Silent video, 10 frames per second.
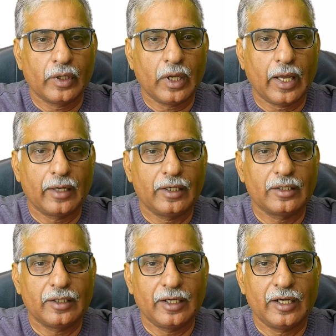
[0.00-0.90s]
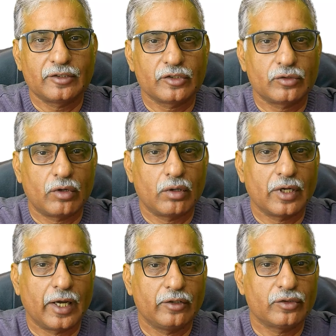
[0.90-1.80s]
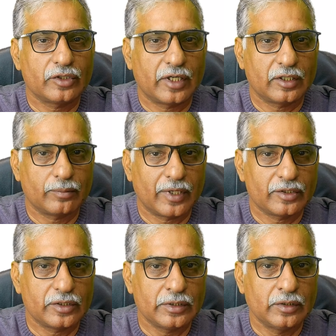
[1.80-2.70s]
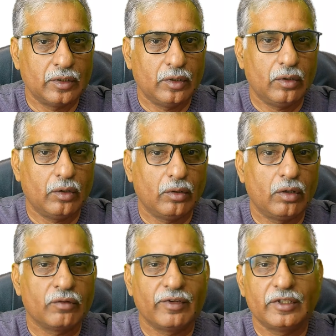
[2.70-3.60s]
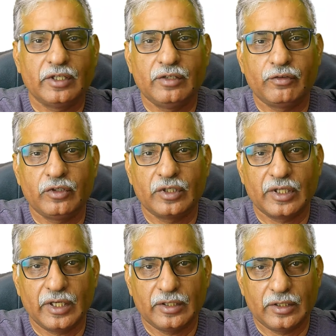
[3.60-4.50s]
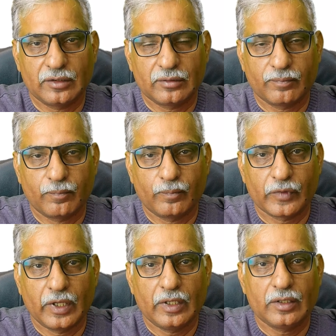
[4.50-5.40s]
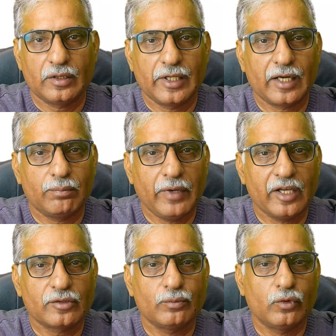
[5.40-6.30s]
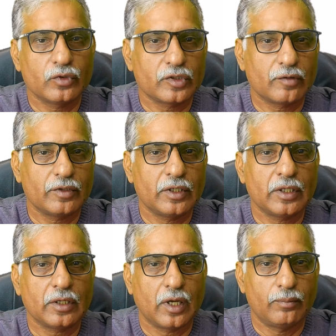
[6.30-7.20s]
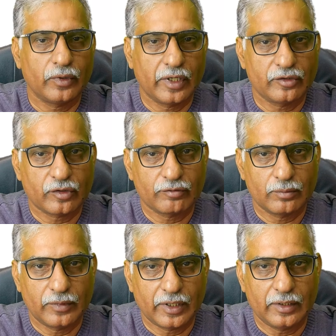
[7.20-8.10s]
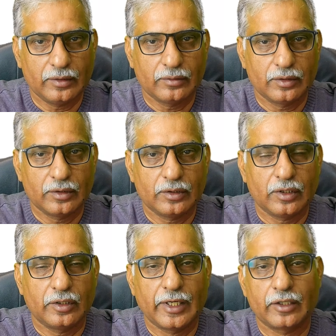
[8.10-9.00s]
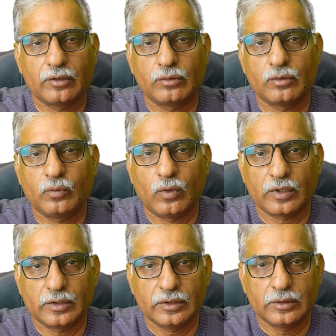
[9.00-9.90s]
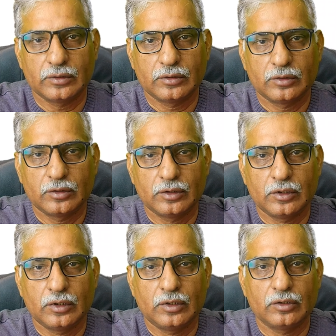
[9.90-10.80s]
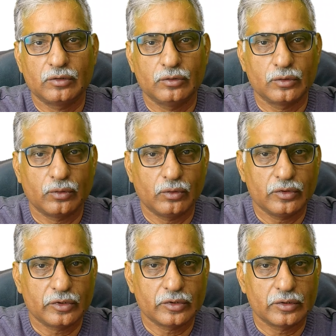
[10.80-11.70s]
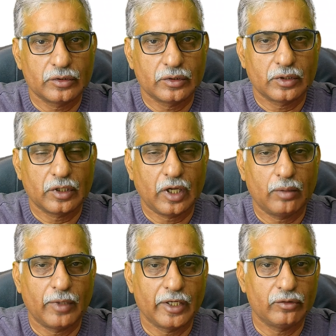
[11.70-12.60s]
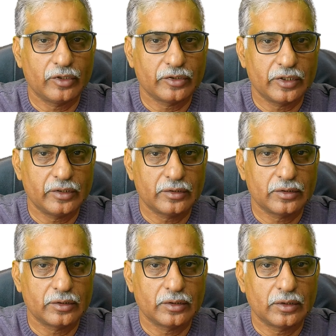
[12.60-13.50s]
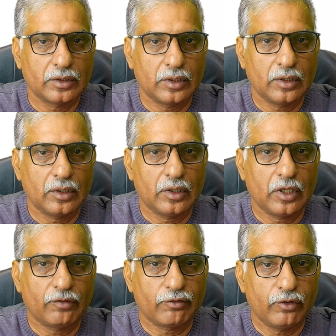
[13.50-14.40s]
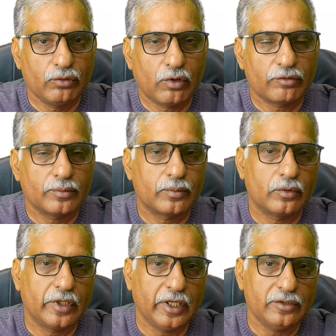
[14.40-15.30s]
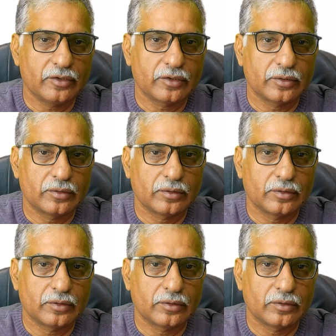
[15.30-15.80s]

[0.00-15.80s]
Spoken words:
and it creates a strong hydrostatic pressure along with the diffusion gradient. That makes most of the components of the blood, that include water, glucose, amino acids, a few of the proteins,